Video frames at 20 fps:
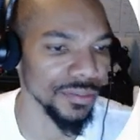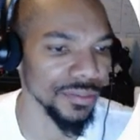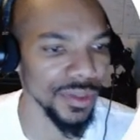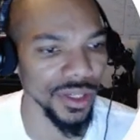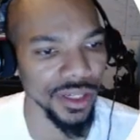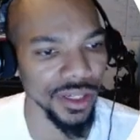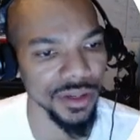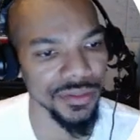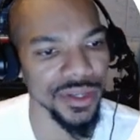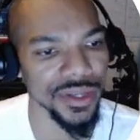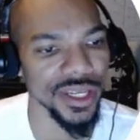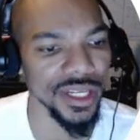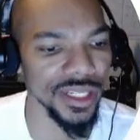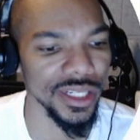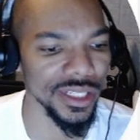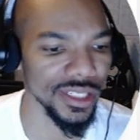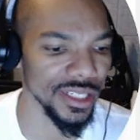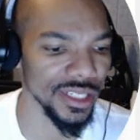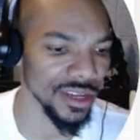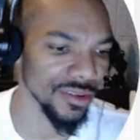pick them in
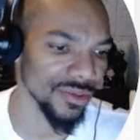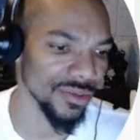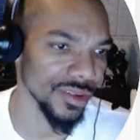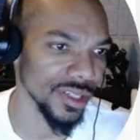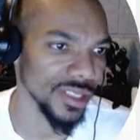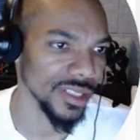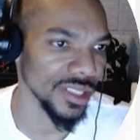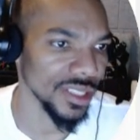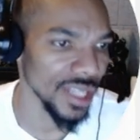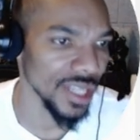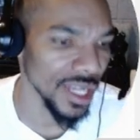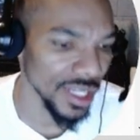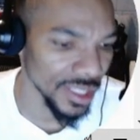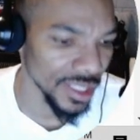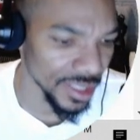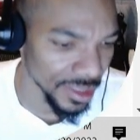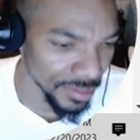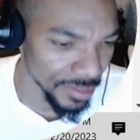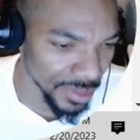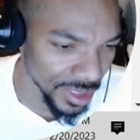different states
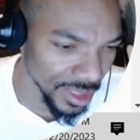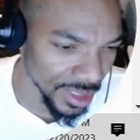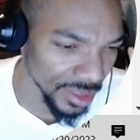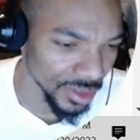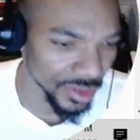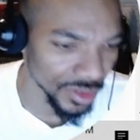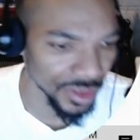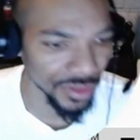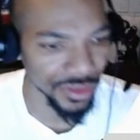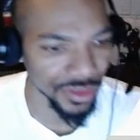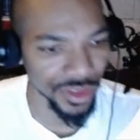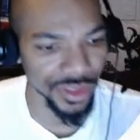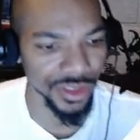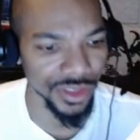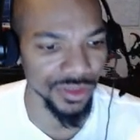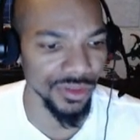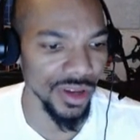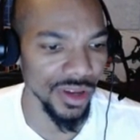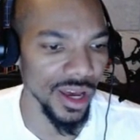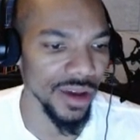to be a little
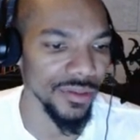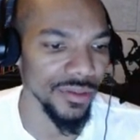diversified.